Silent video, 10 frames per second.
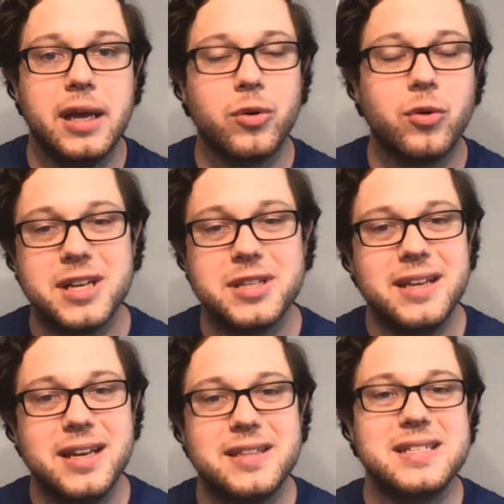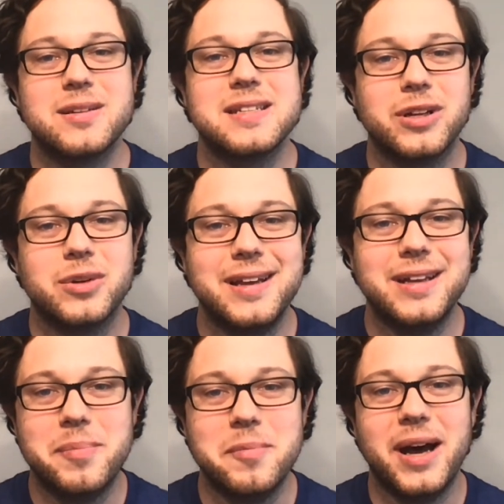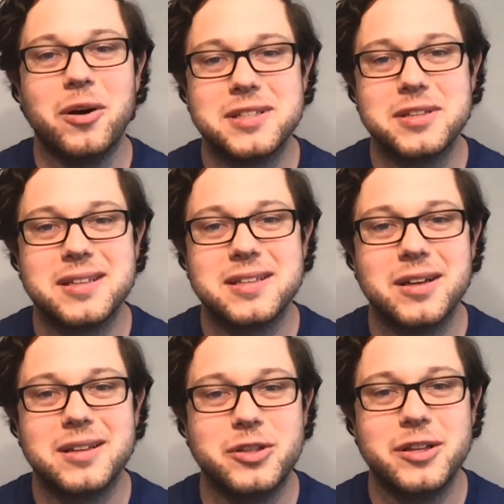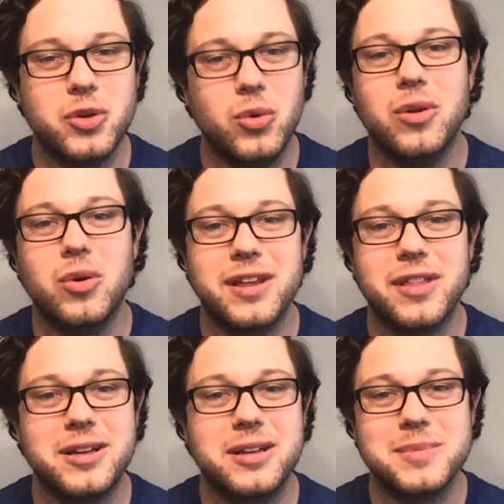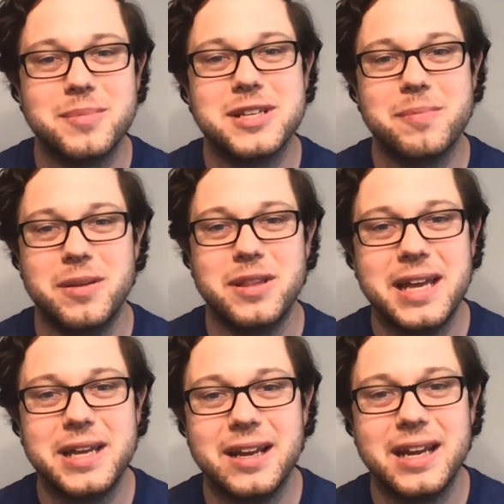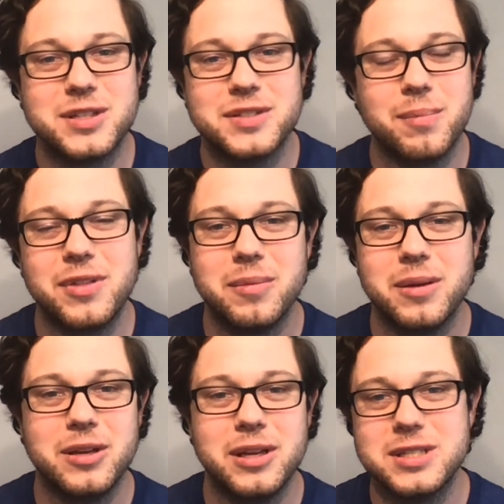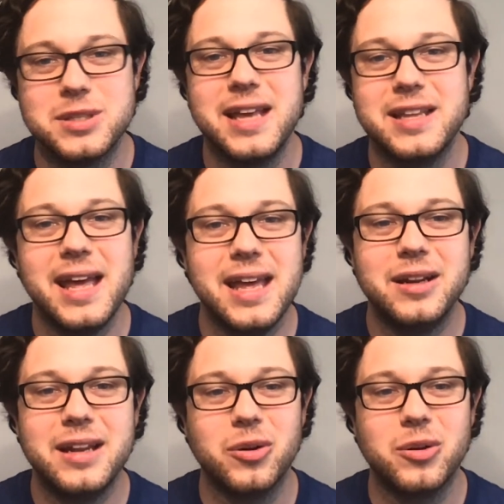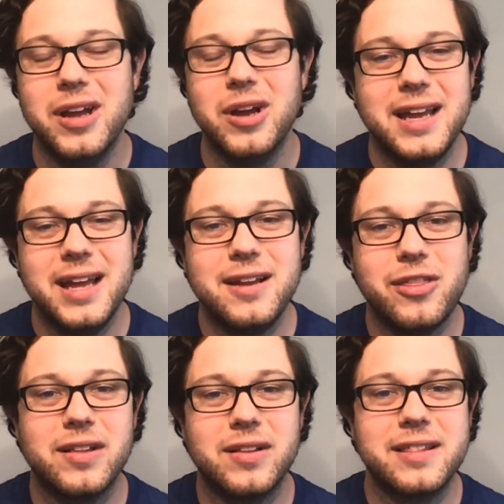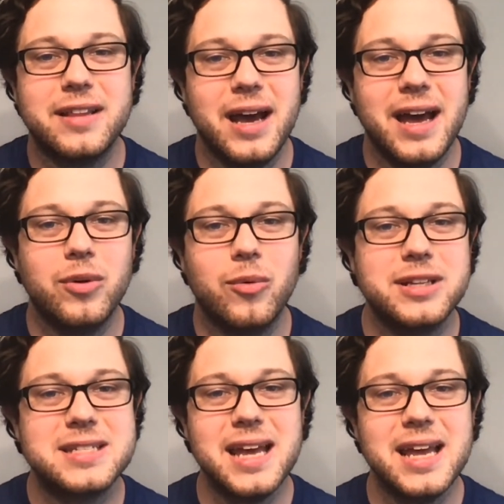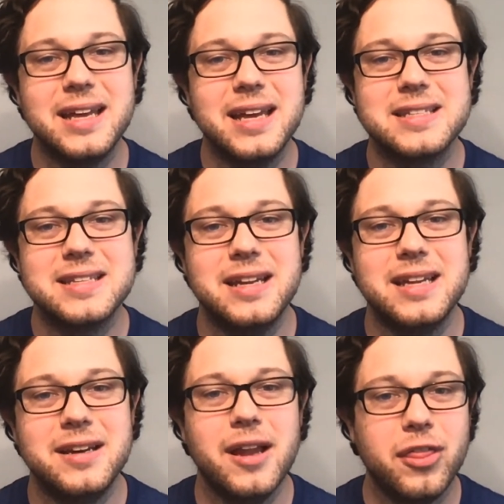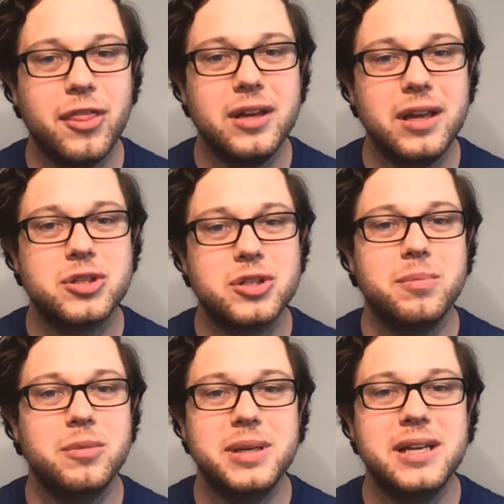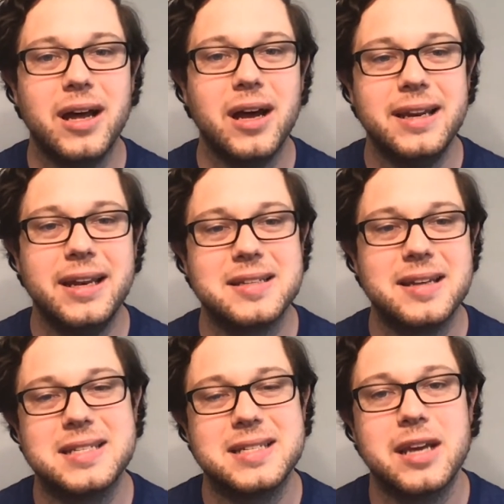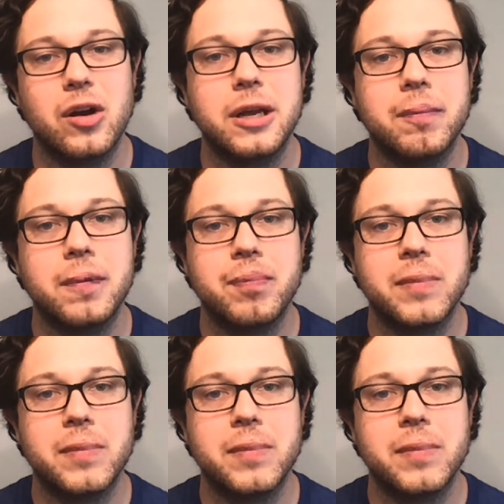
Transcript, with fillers: And of course, this isn't really about a tool that comes up in the beginning of something being used in the end or anything like that. What it's saying is that nothing should be unnecessary.